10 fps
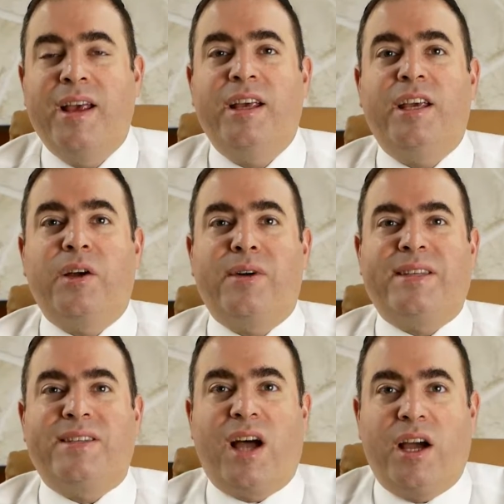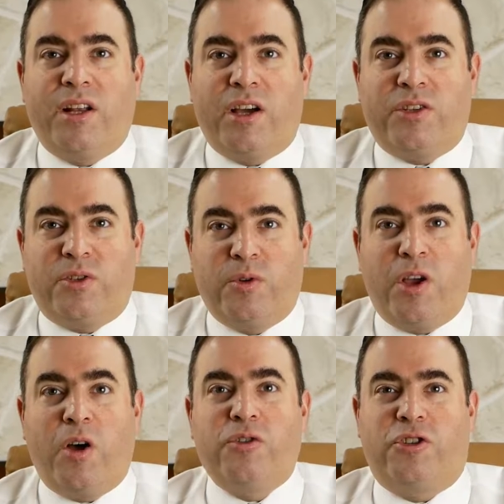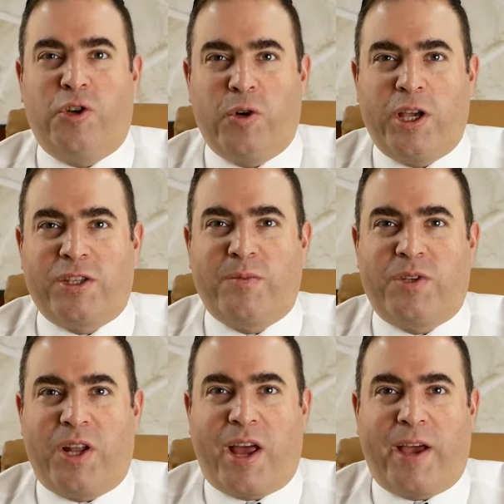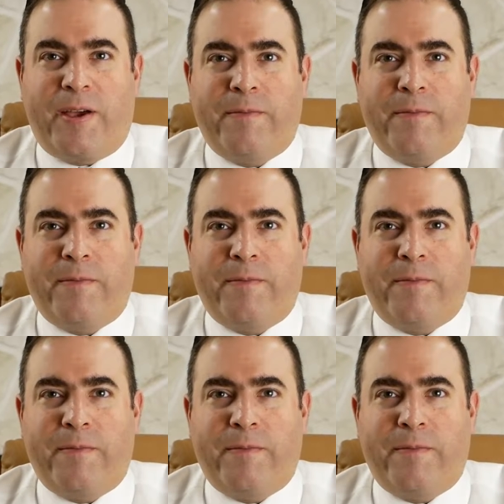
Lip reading: here at Sinai Studios, Judaism Today.